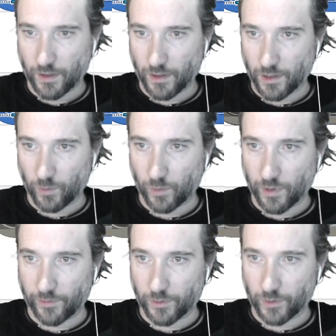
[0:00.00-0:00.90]
And we'll
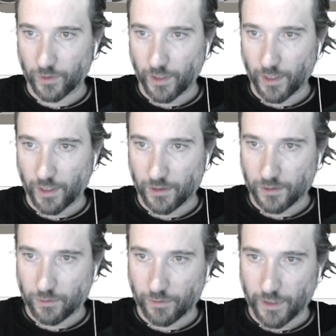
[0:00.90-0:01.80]
have a look at
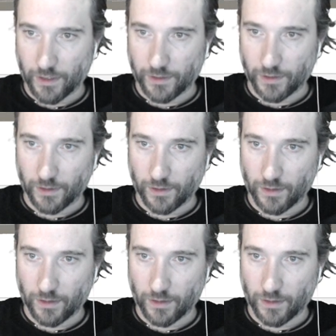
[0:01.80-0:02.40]
creating